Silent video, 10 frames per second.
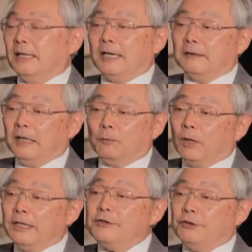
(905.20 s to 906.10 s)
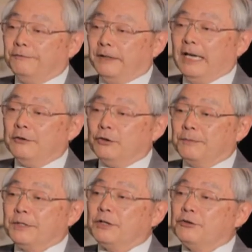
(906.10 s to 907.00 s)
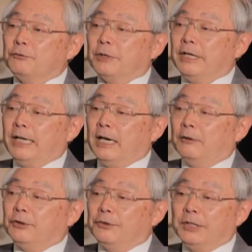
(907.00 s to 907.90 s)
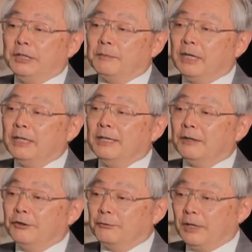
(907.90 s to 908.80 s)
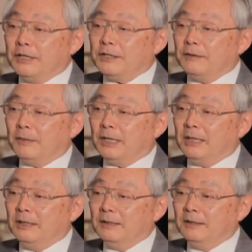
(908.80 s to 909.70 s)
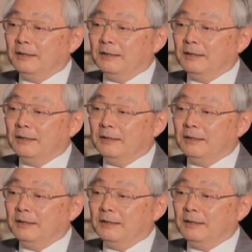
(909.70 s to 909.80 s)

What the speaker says: And what is your financial position right now? Do you need money? Are you raising money?